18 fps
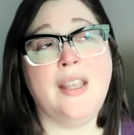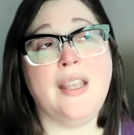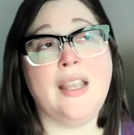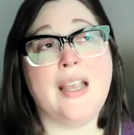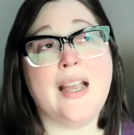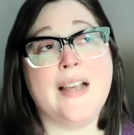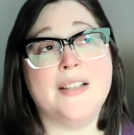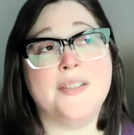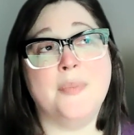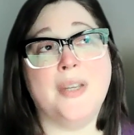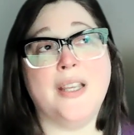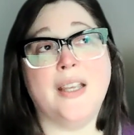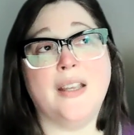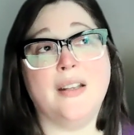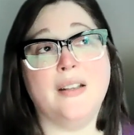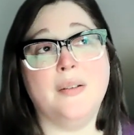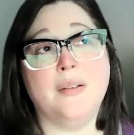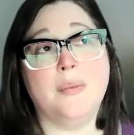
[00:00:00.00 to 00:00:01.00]
he asked
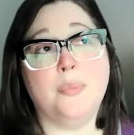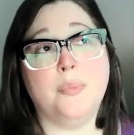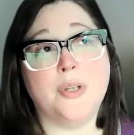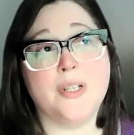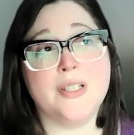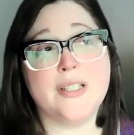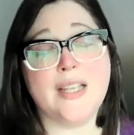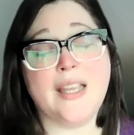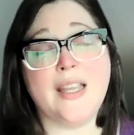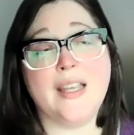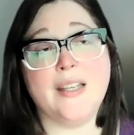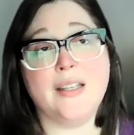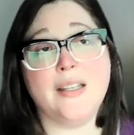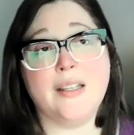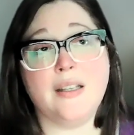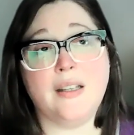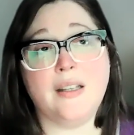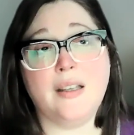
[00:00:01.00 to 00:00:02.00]
me and put his
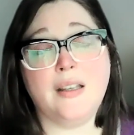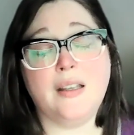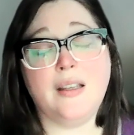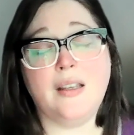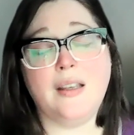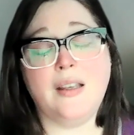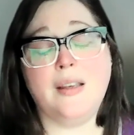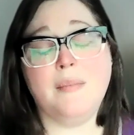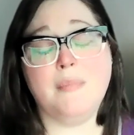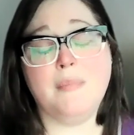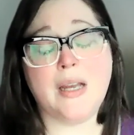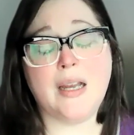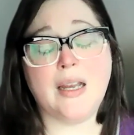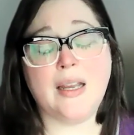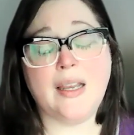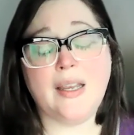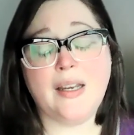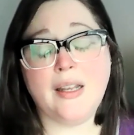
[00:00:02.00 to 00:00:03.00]
hand in in
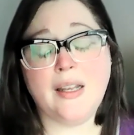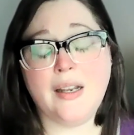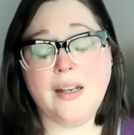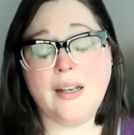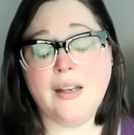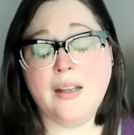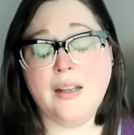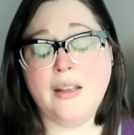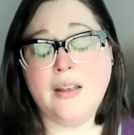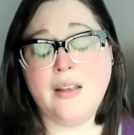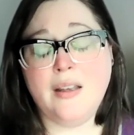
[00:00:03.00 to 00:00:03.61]
mine and